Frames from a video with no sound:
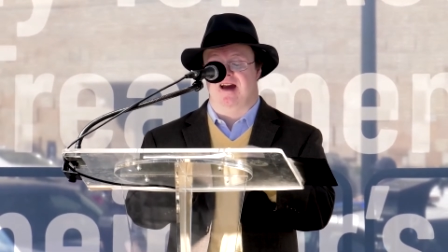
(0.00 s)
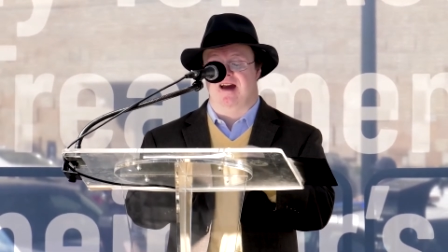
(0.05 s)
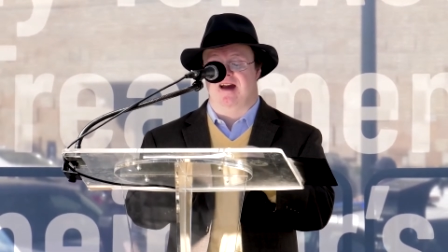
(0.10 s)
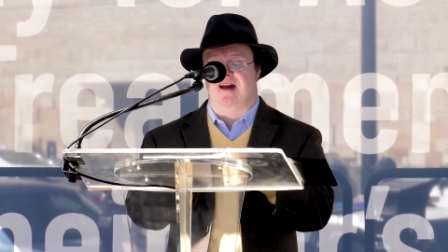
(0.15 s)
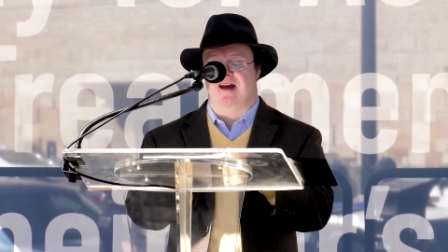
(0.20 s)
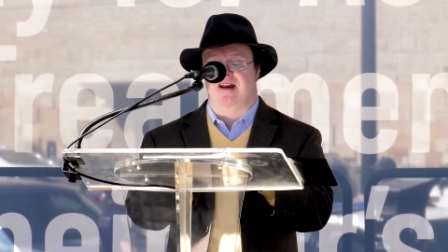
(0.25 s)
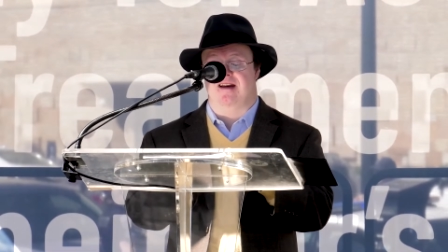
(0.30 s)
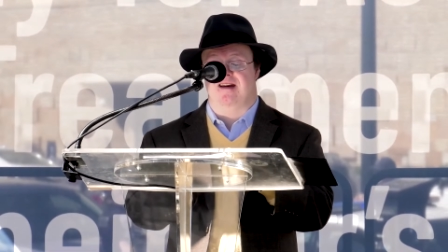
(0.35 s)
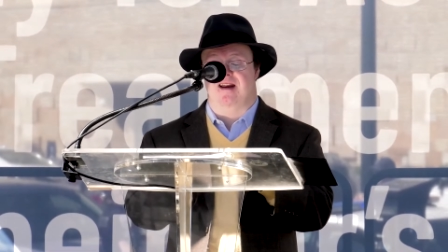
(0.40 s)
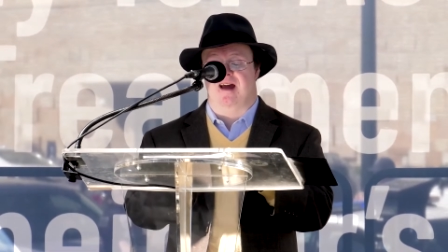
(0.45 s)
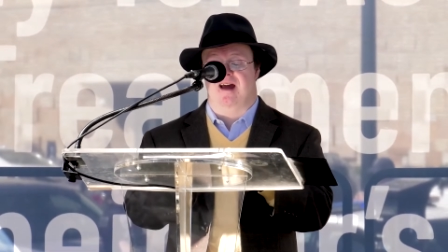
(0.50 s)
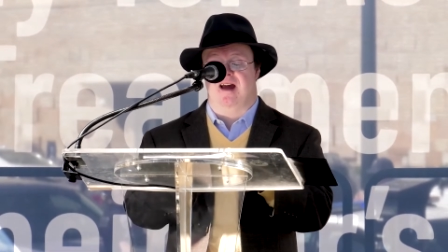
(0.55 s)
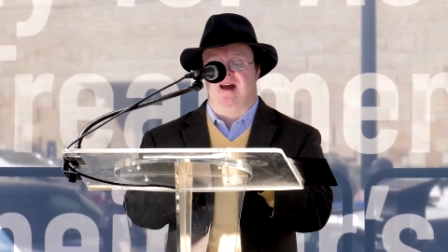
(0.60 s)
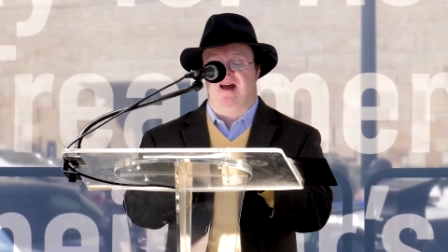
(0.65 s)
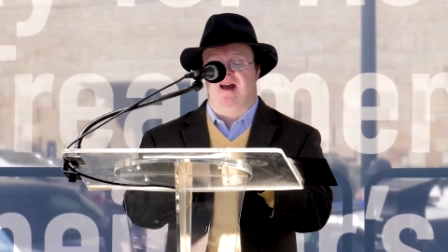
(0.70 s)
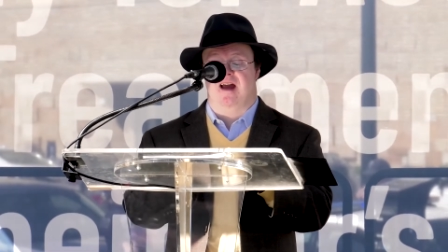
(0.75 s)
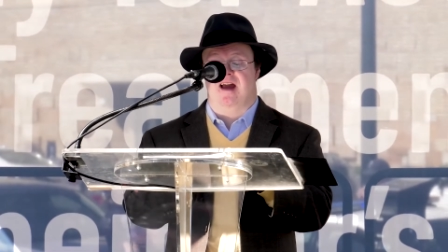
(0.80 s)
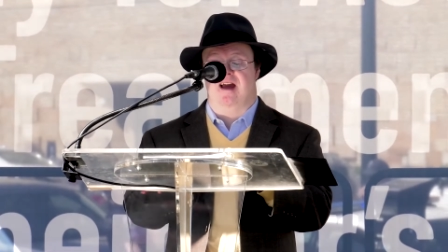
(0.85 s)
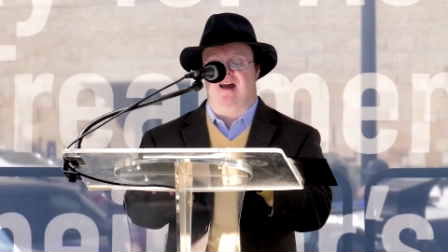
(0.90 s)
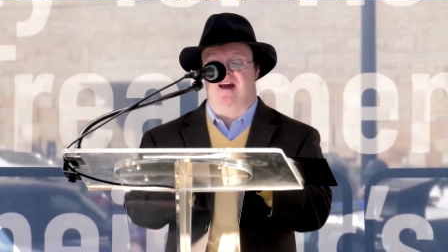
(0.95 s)
in
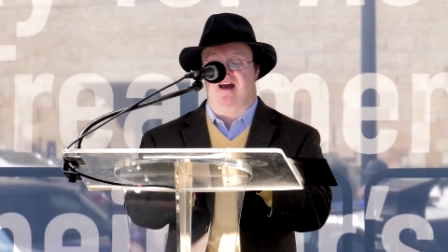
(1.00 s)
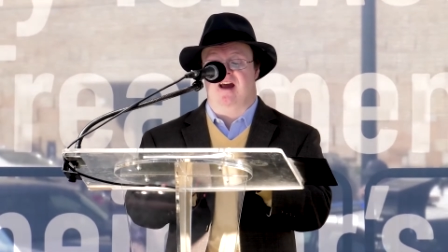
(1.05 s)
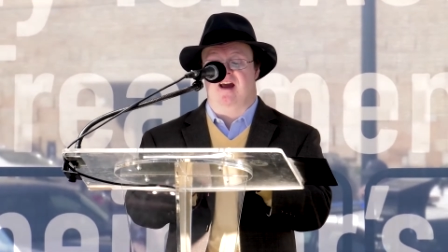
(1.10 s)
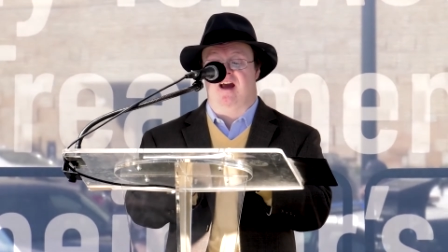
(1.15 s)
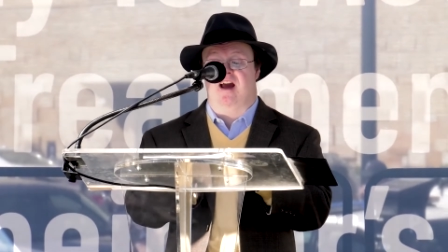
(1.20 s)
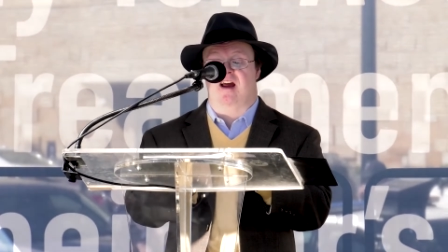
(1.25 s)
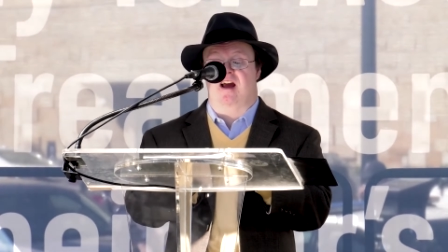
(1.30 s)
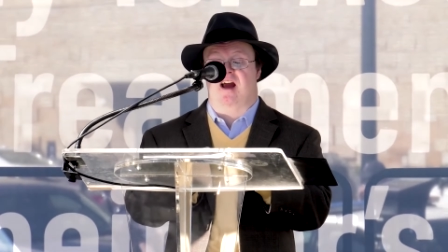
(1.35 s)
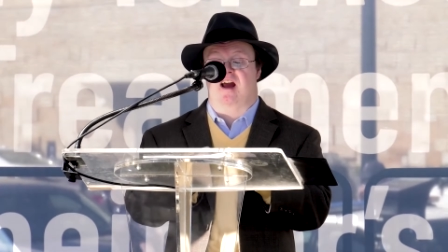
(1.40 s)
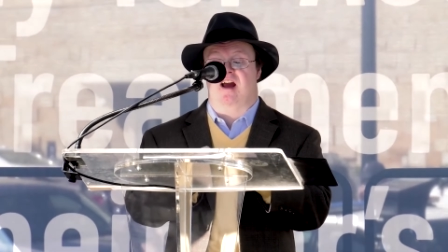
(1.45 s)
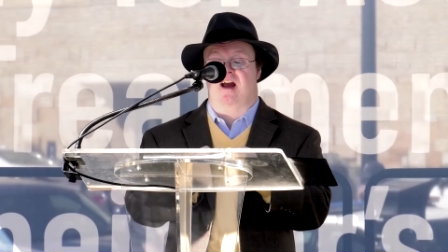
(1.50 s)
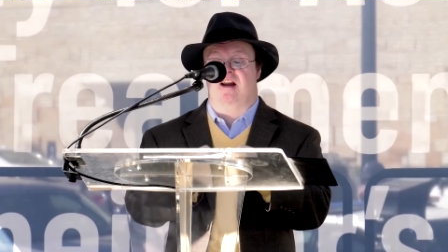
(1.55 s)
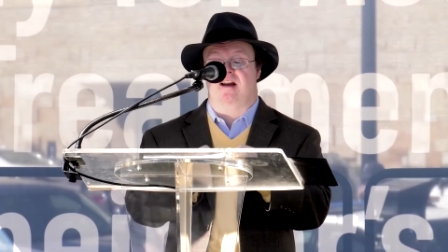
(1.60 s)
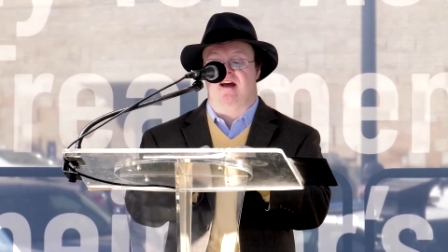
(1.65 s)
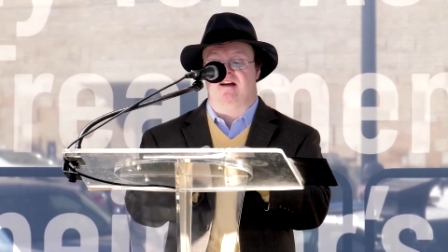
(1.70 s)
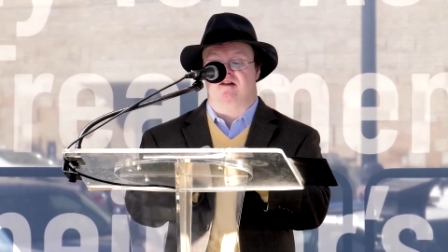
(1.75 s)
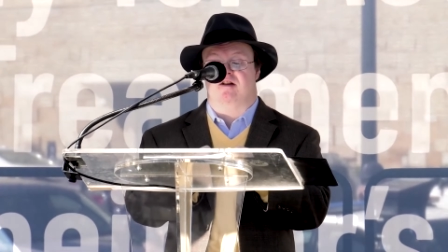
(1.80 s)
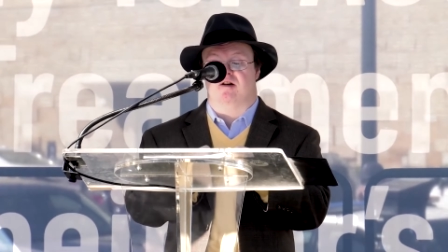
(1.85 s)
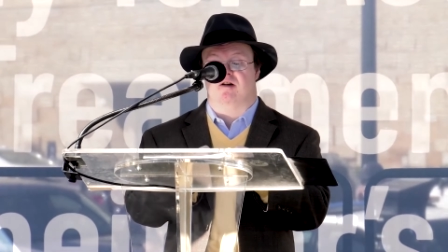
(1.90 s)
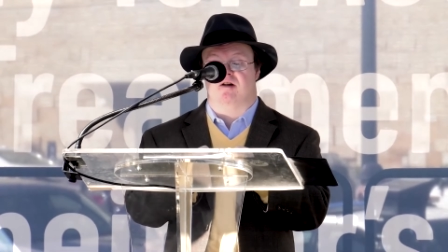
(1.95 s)
an
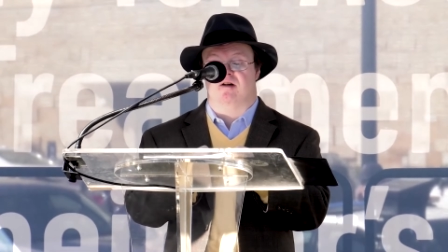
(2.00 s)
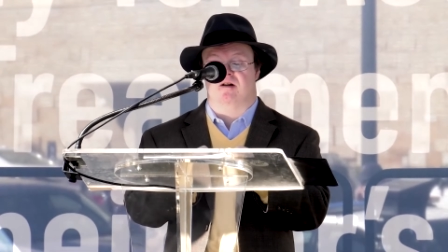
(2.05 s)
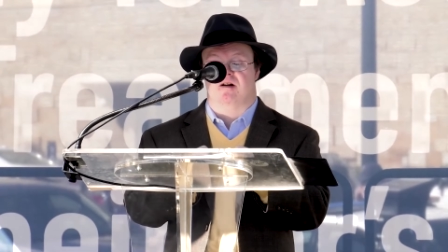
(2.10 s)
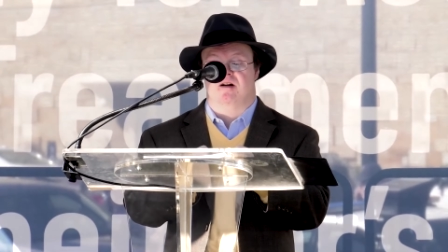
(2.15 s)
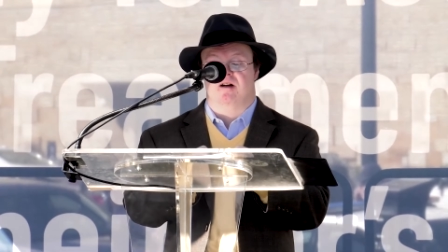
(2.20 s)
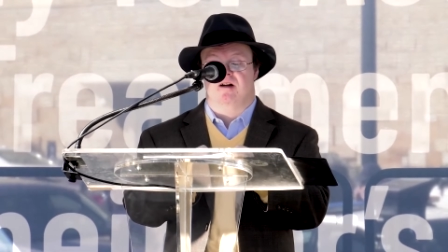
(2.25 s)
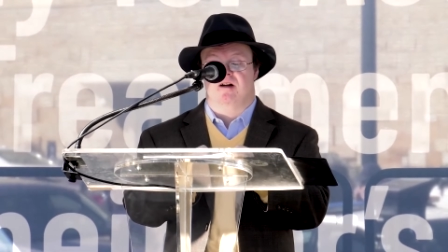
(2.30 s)
inter